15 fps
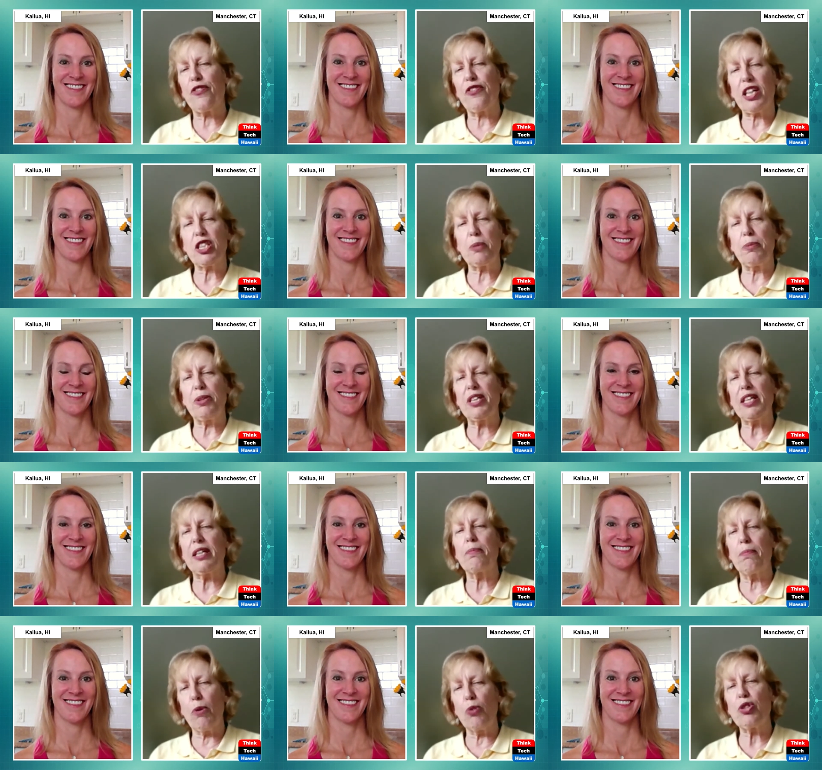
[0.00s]
Speaker 1: your flexibility
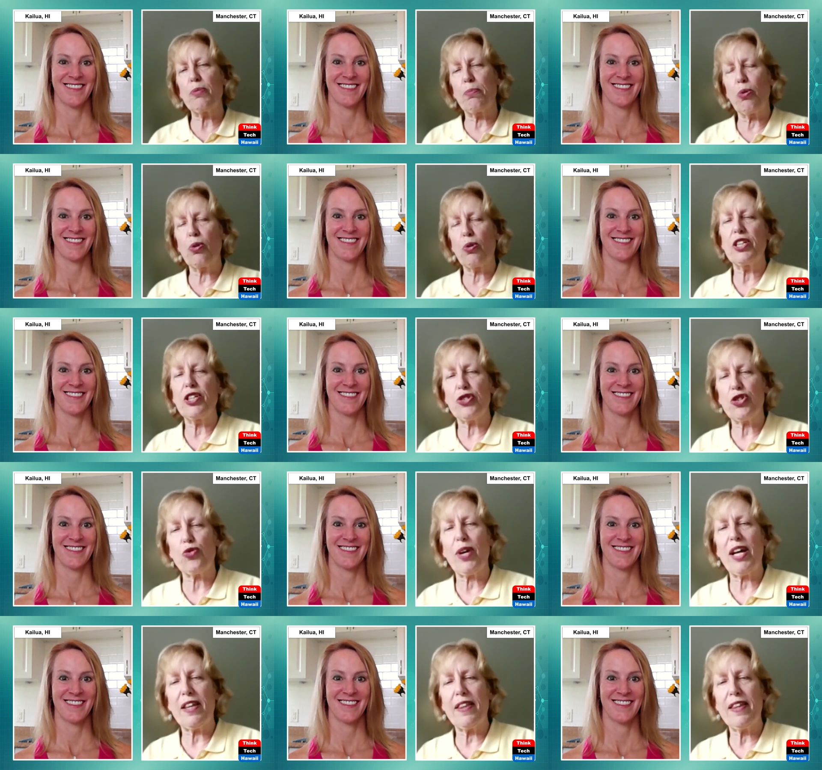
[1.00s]
and most importantly, your
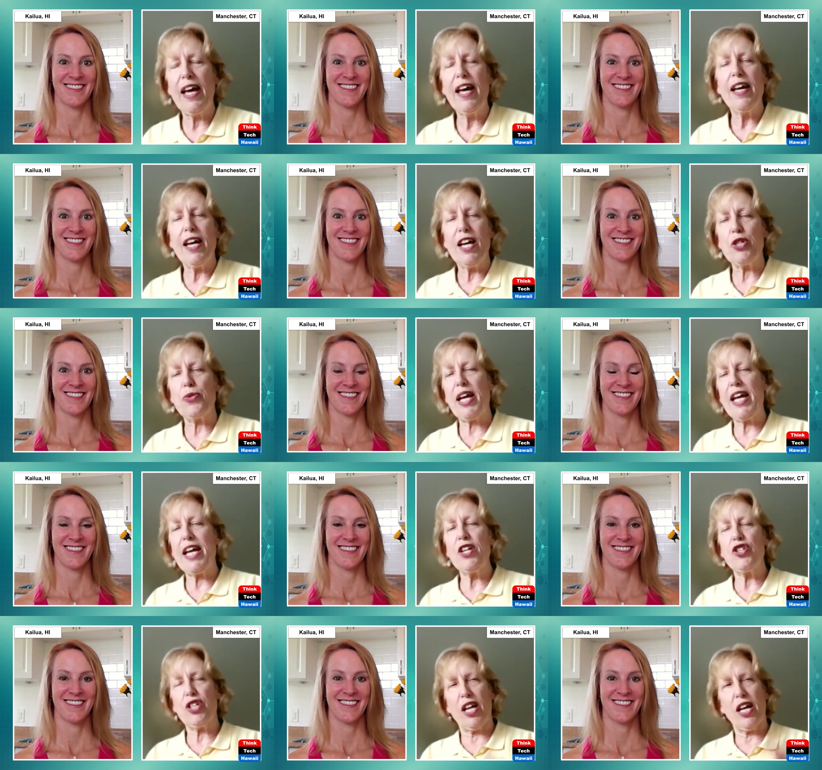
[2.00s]
strength as you
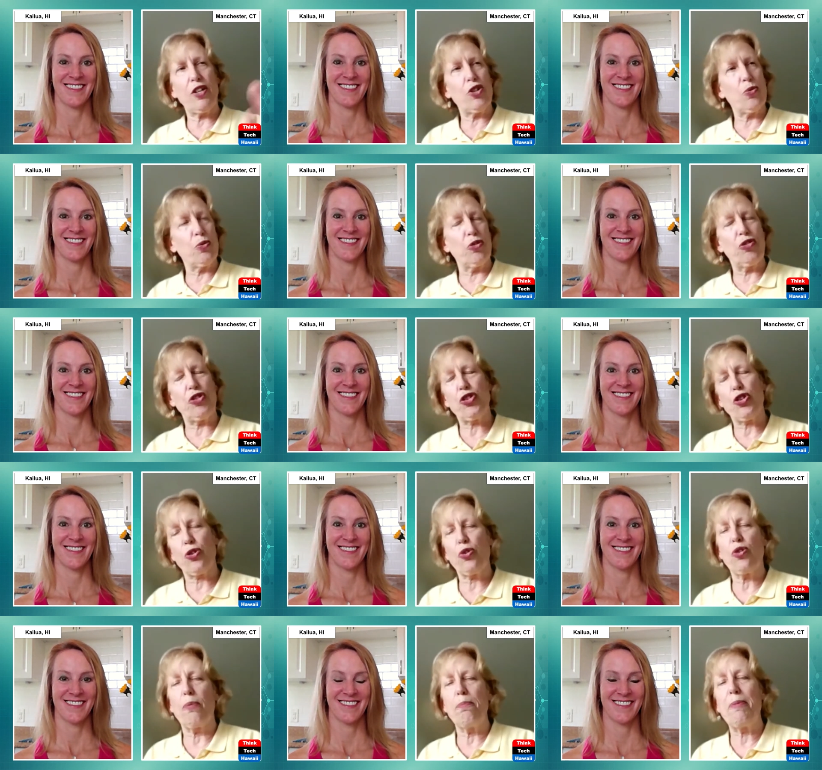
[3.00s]
age, and you will
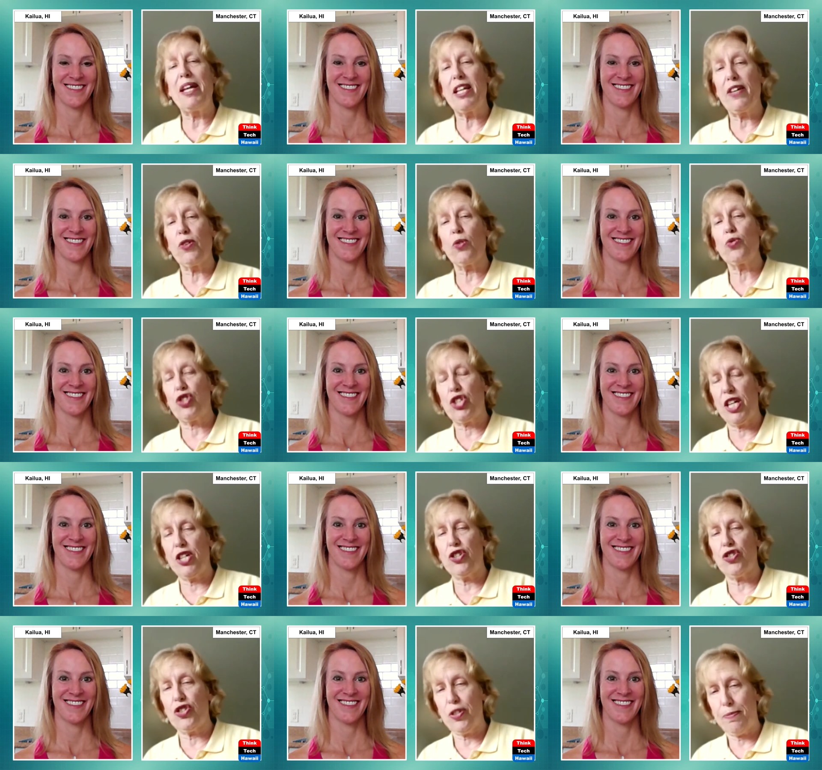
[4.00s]
deter many of those
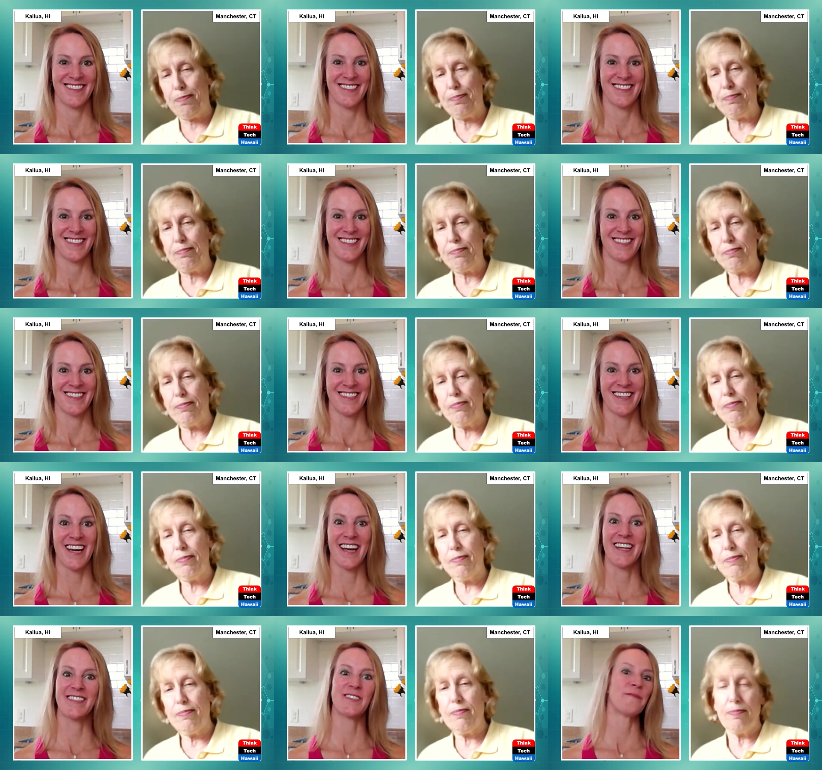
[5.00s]
changes.
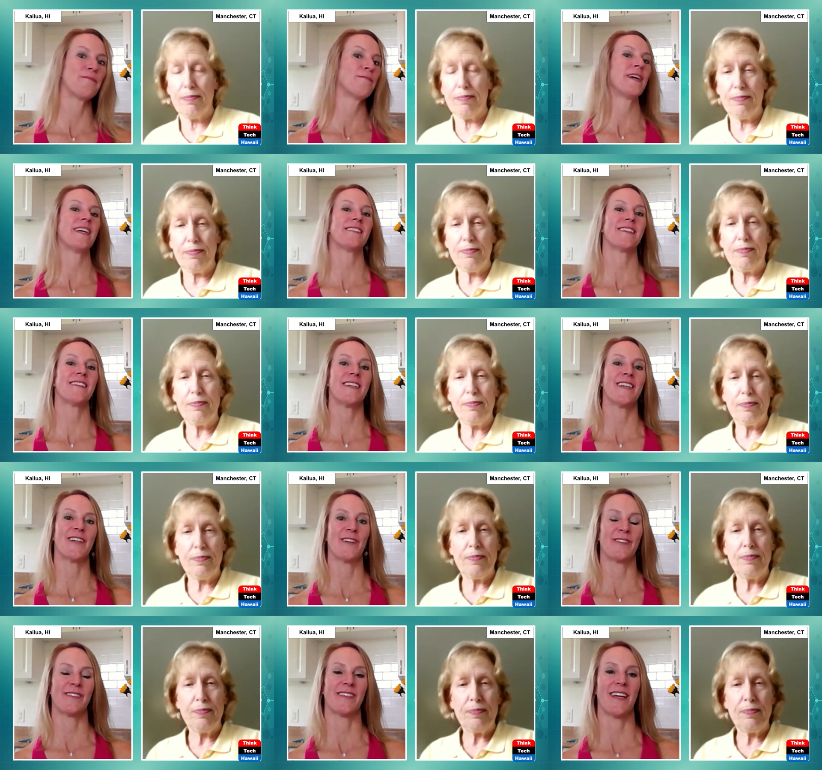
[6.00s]
Speaker 2: Yeah, it's amazing to
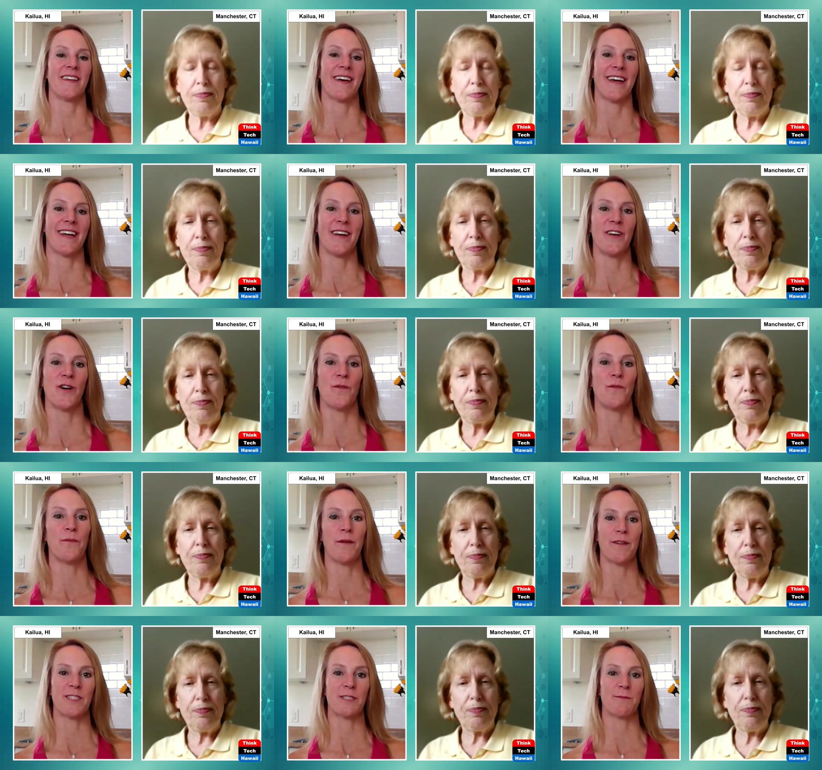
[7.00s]
hear you say that. And I know
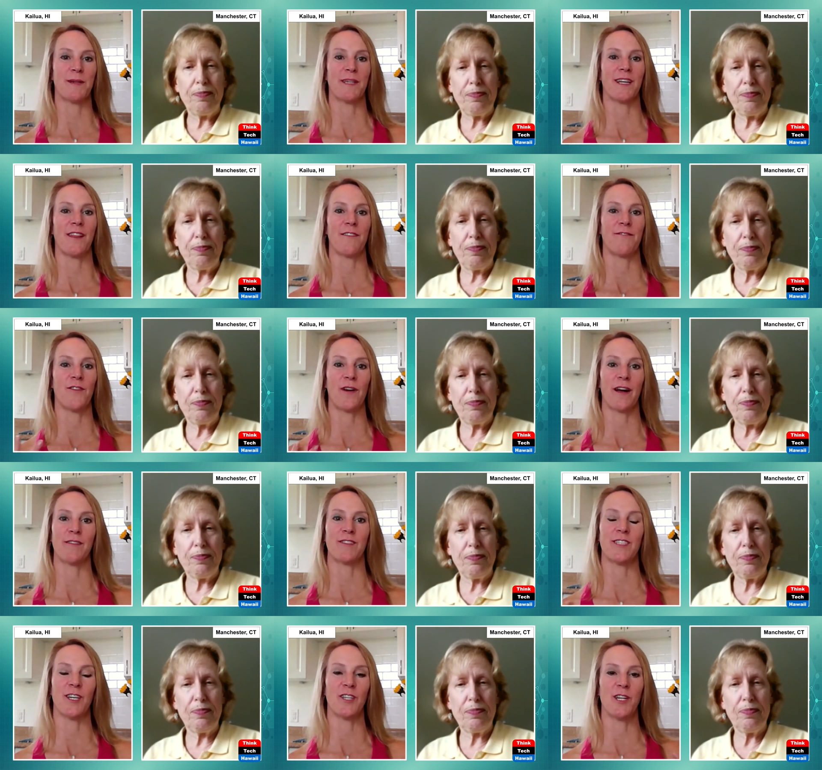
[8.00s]
when we were speaking on the phone, I
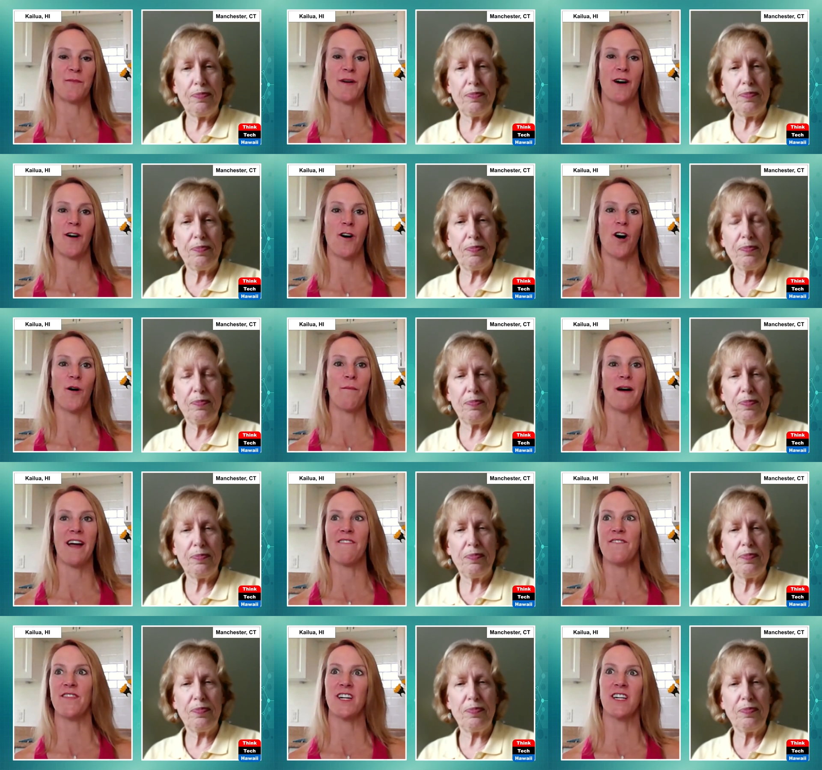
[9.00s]
was telling you about all
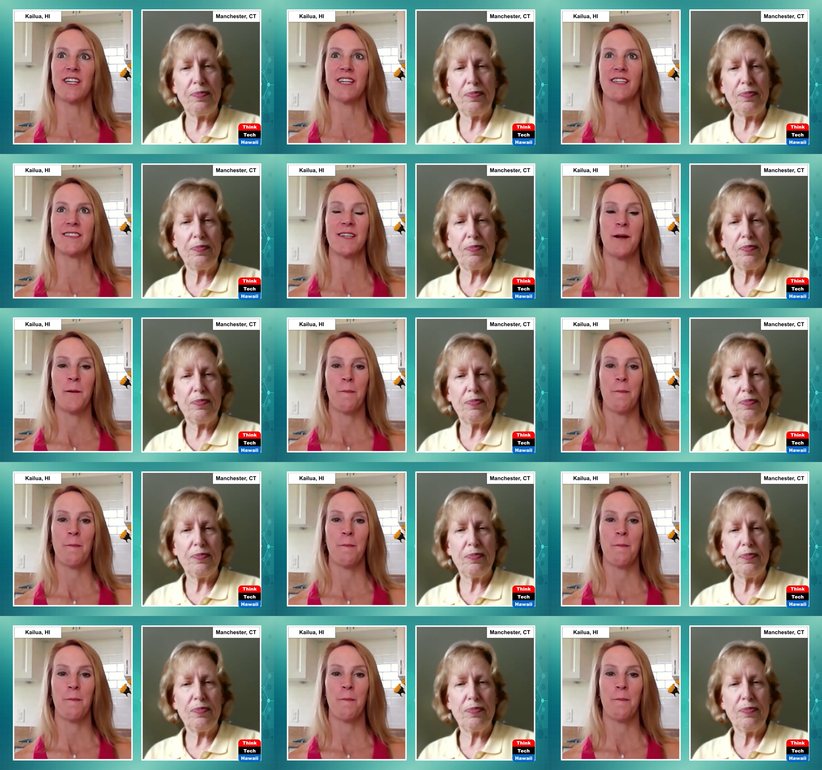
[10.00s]
my various